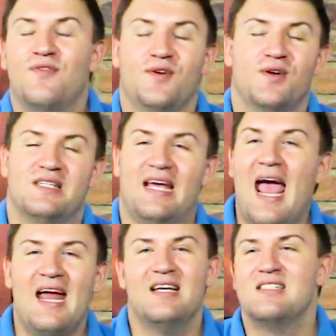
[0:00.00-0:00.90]
if you're using
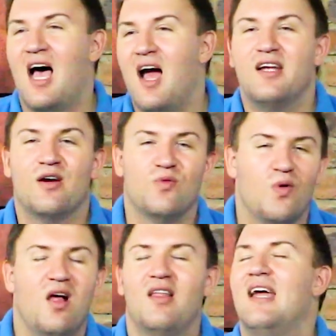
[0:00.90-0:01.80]
Andis, Heiniger,
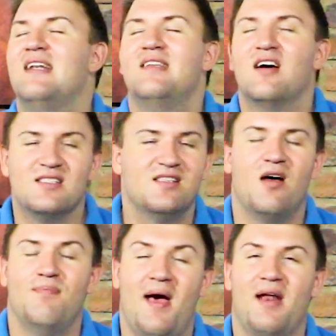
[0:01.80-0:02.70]
Wall, it does
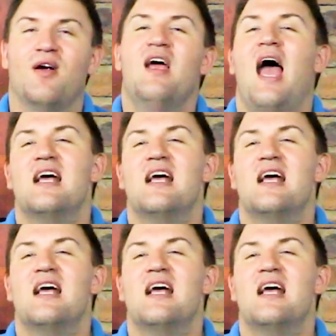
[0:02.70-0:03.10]
not matter.